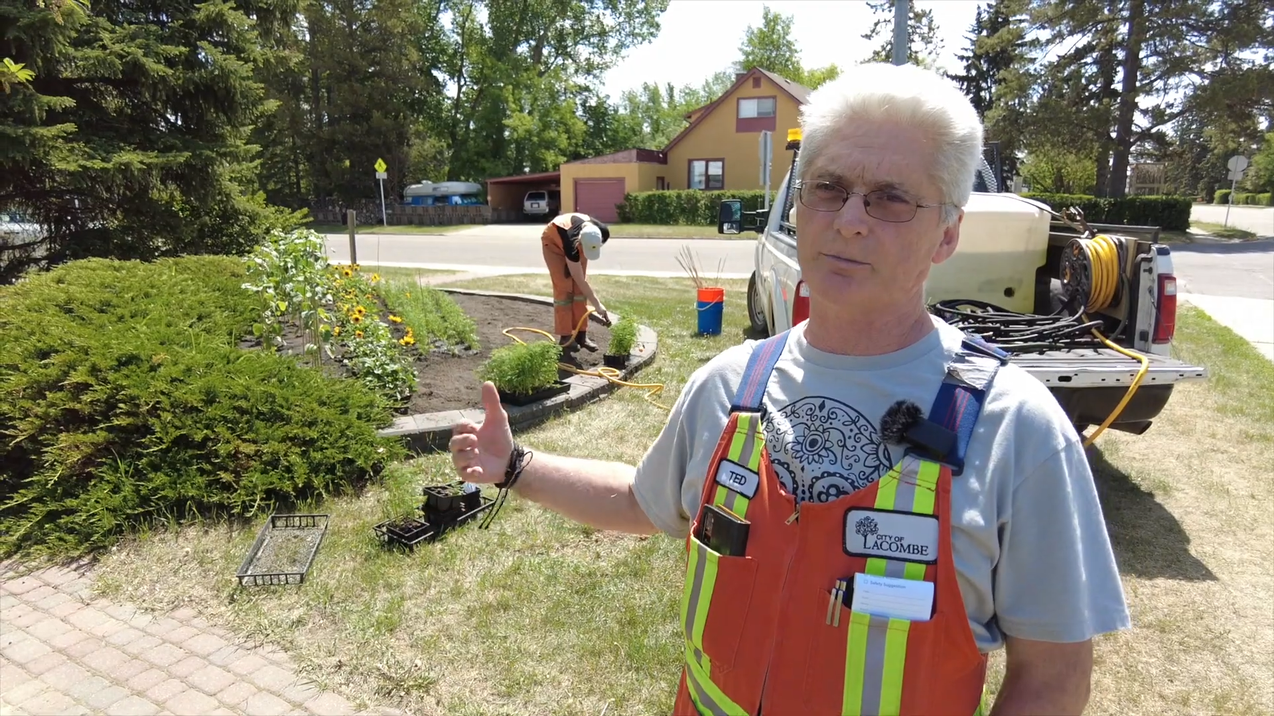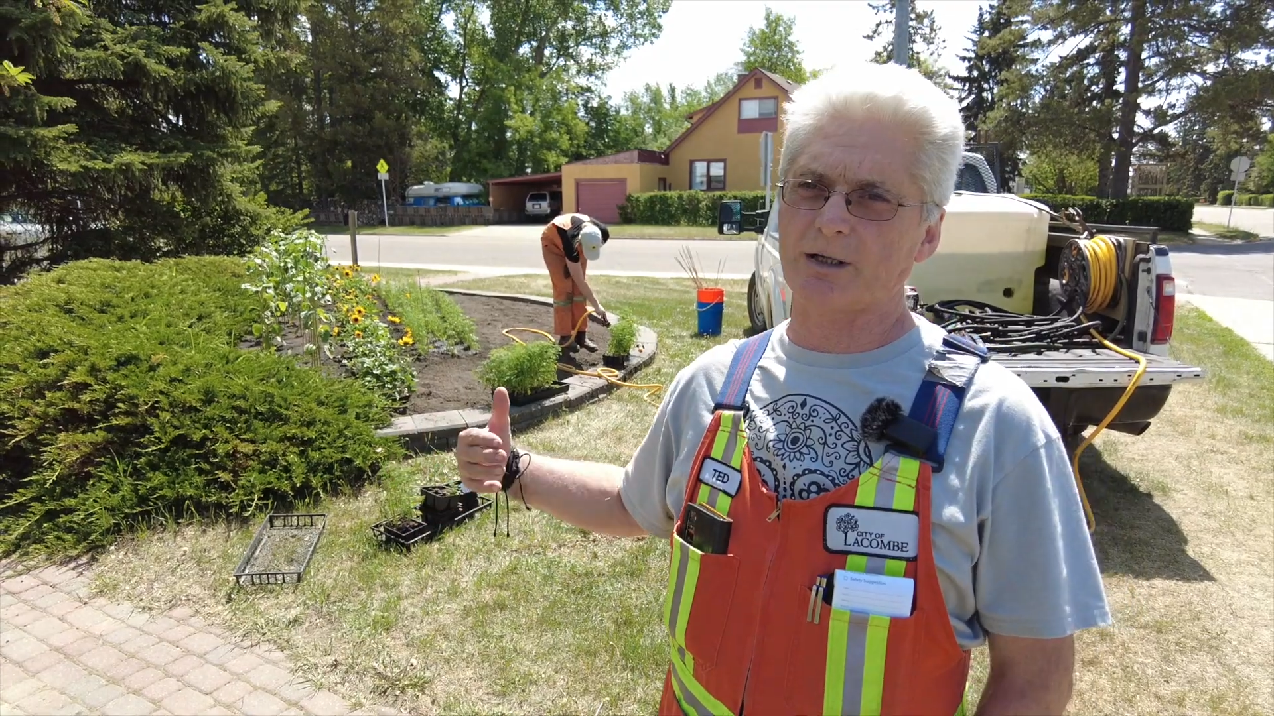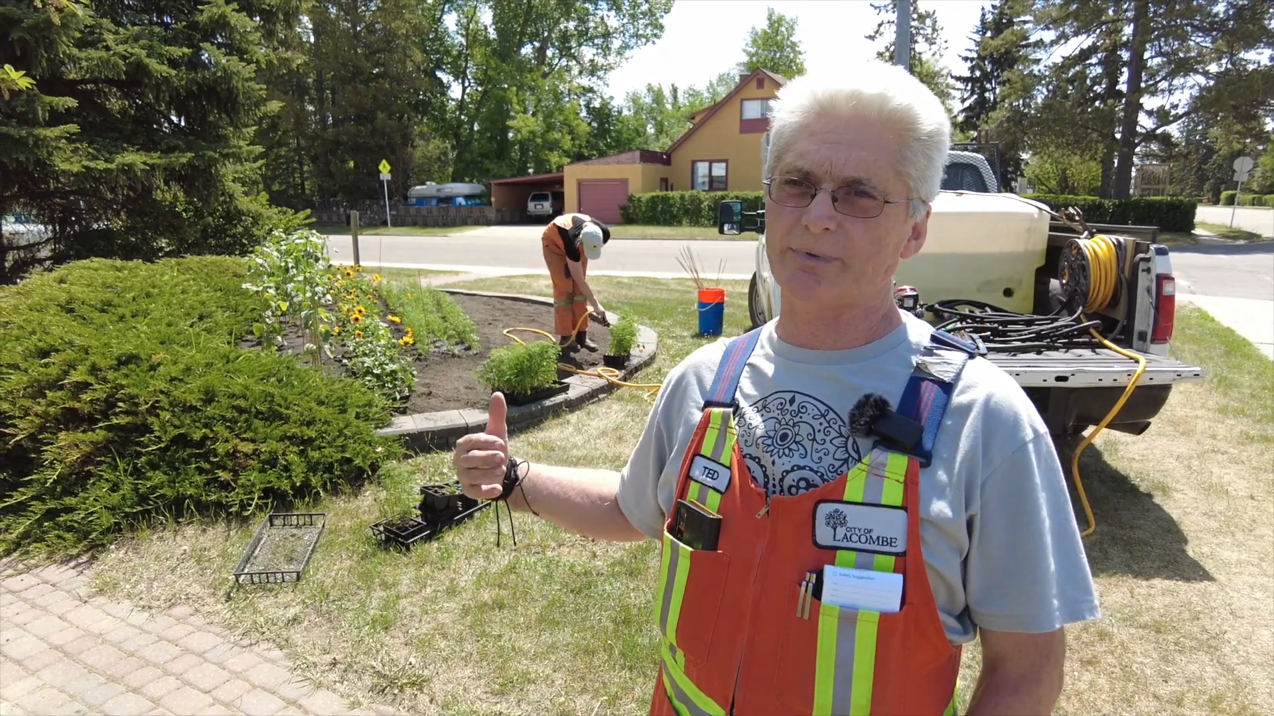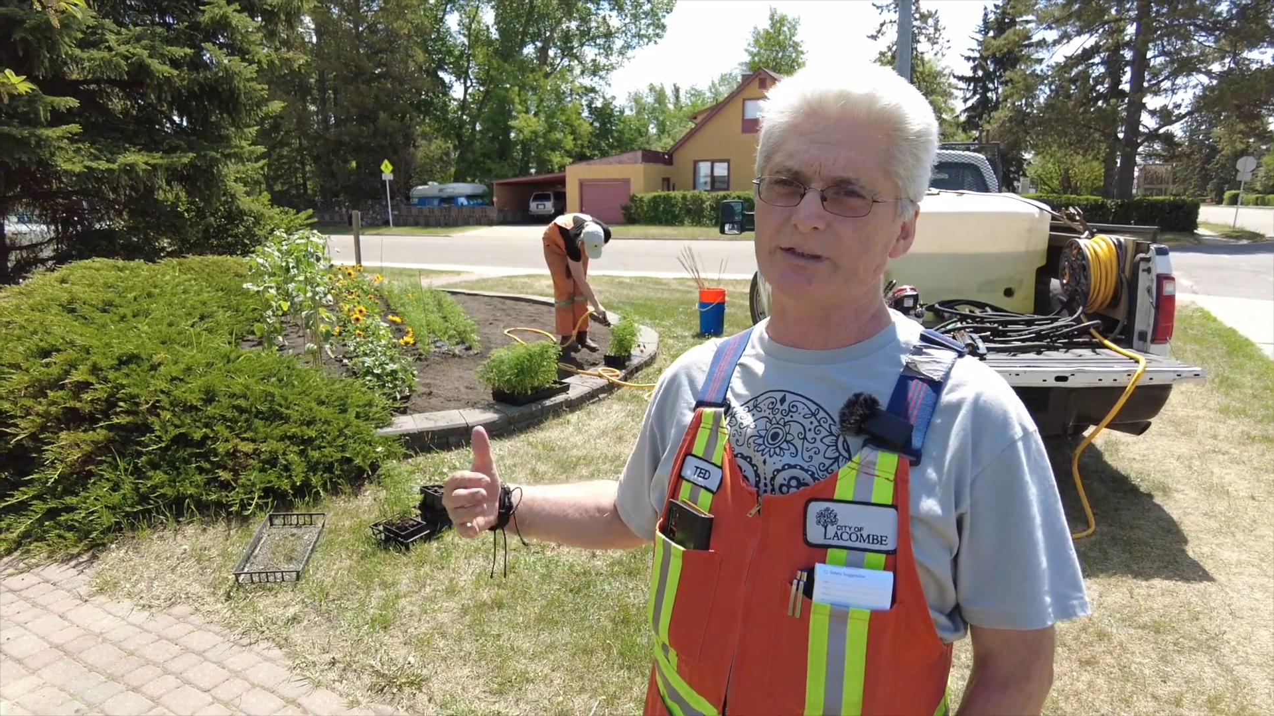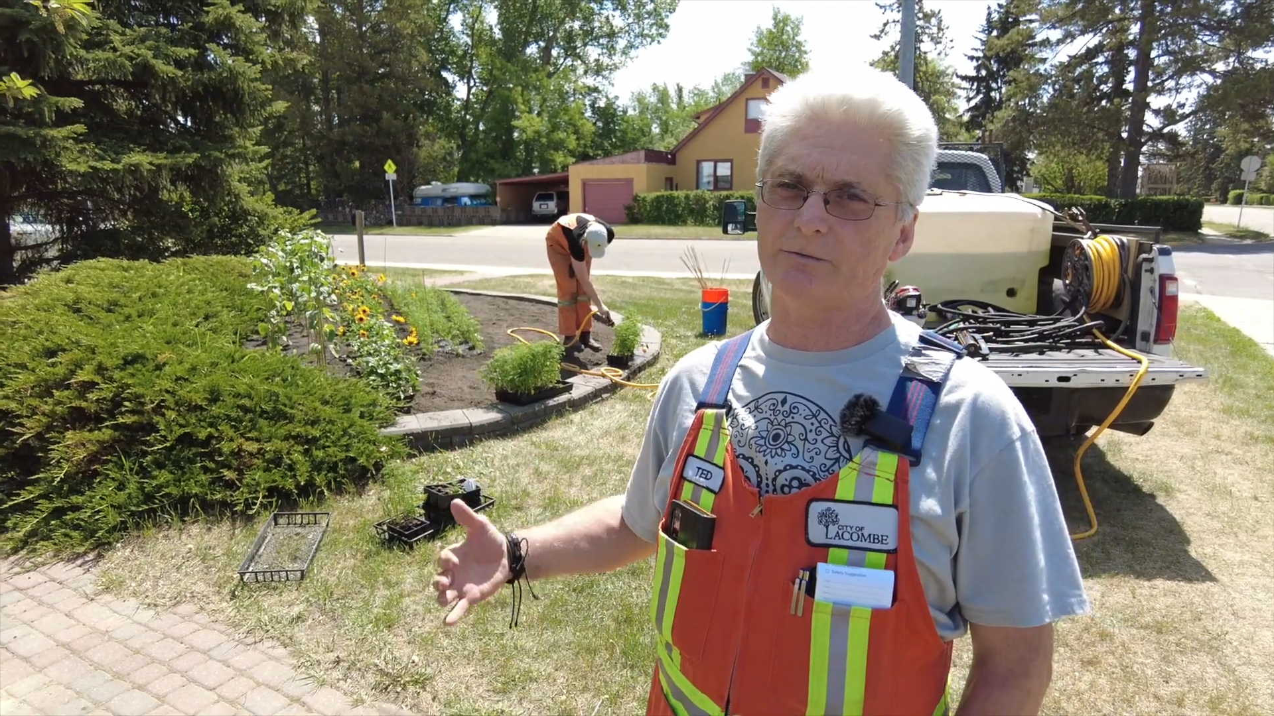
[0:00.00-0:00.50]

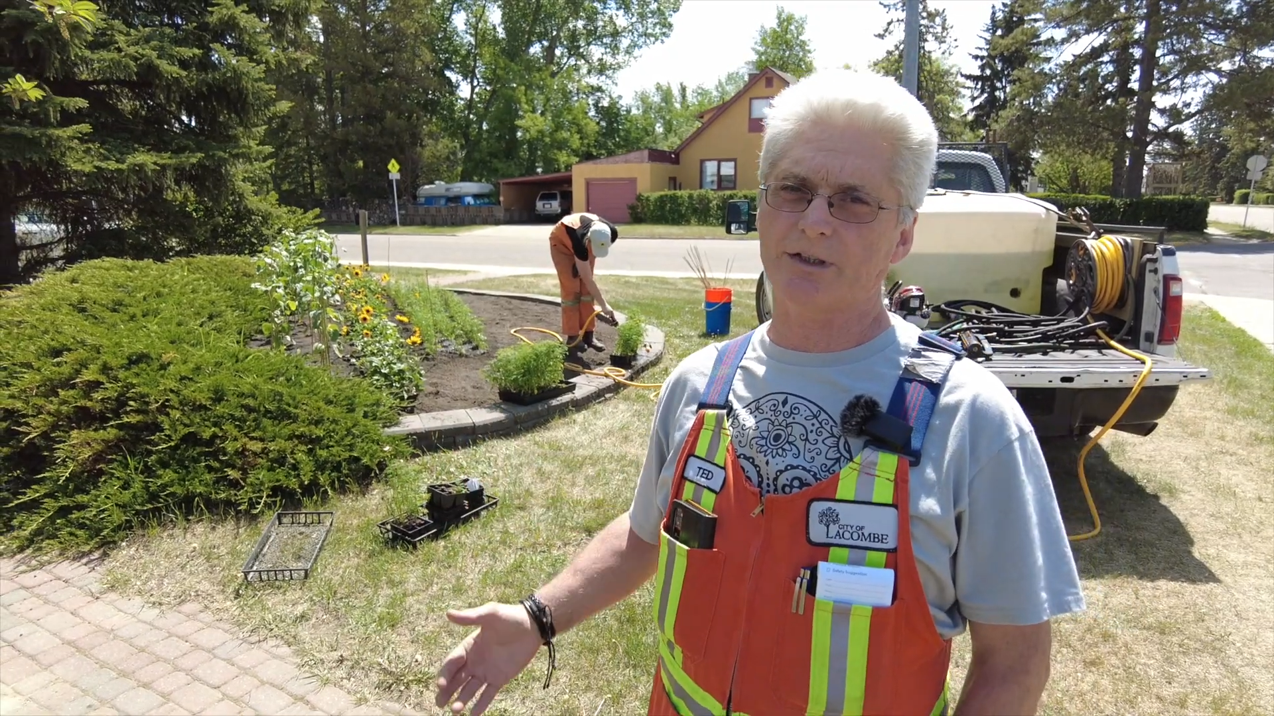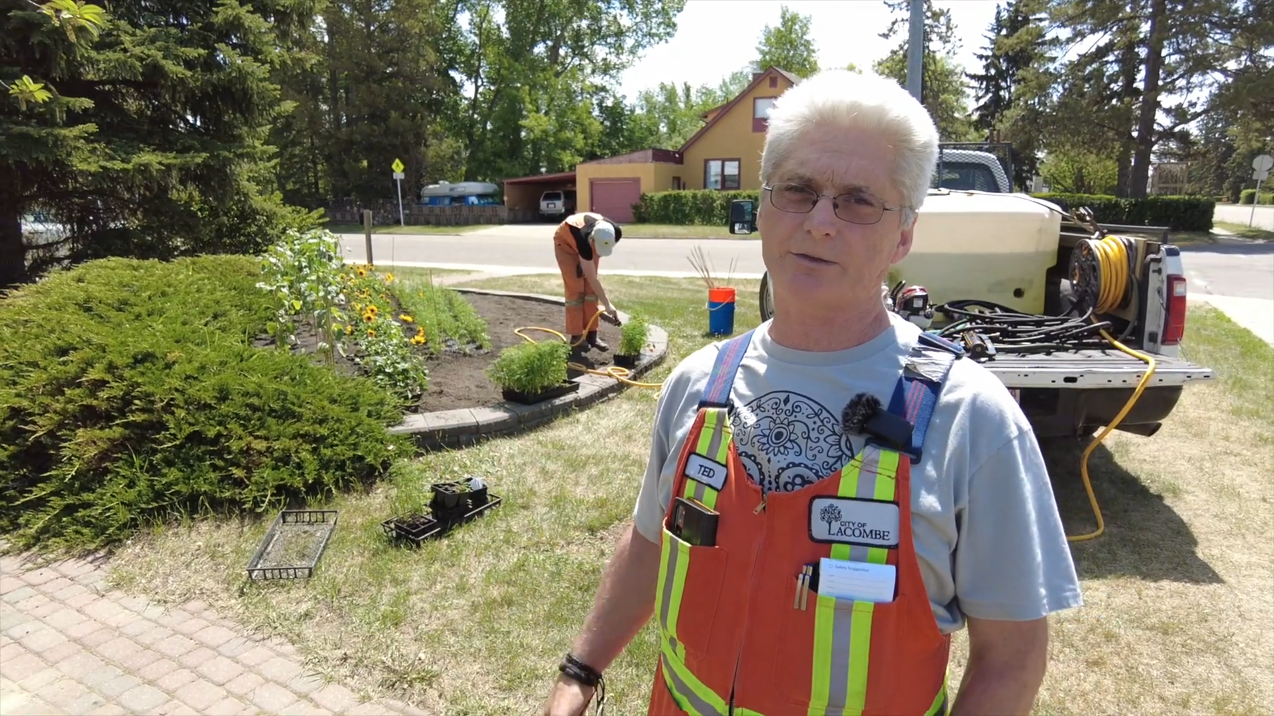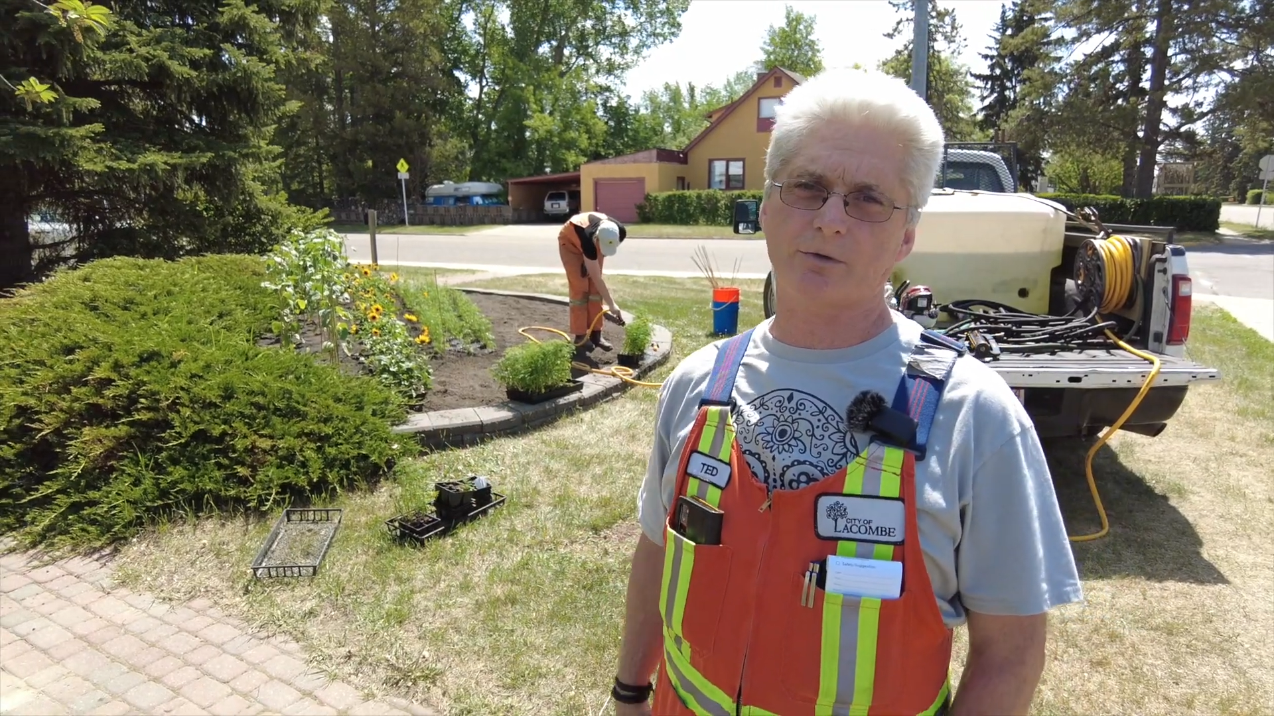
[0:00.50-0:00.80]
prepping with